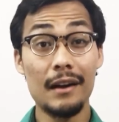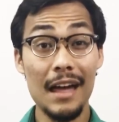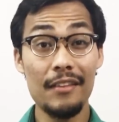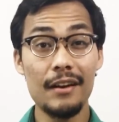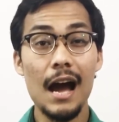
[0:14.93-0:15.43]

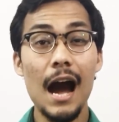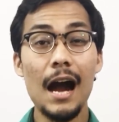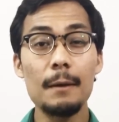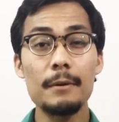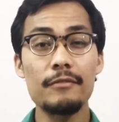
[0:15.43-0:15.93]
Rather,
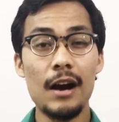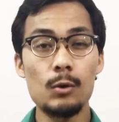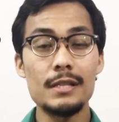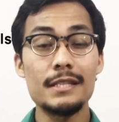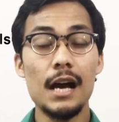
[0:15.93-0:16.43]
Arabic
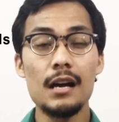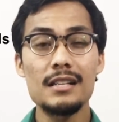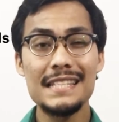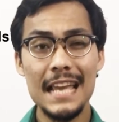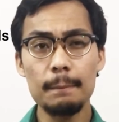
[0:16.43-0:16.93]
vowels
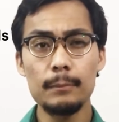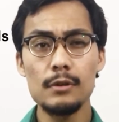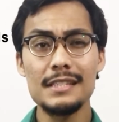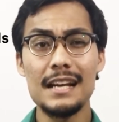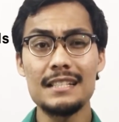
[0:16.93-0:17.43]
are
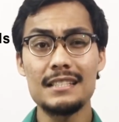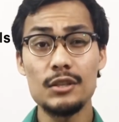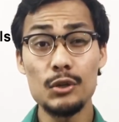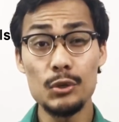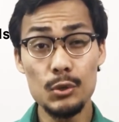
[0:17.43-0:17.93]
symbols that
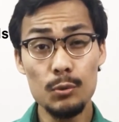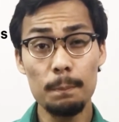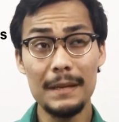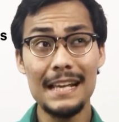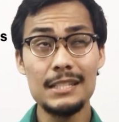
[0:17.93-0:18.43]
you
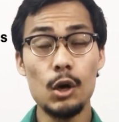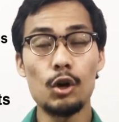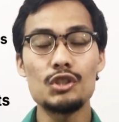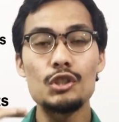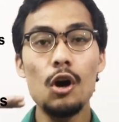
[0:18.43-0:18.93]
place
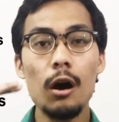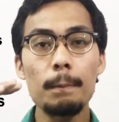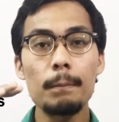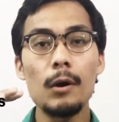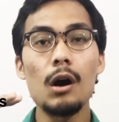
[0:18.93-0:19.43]
on
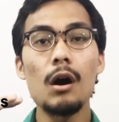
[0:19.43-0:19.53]
top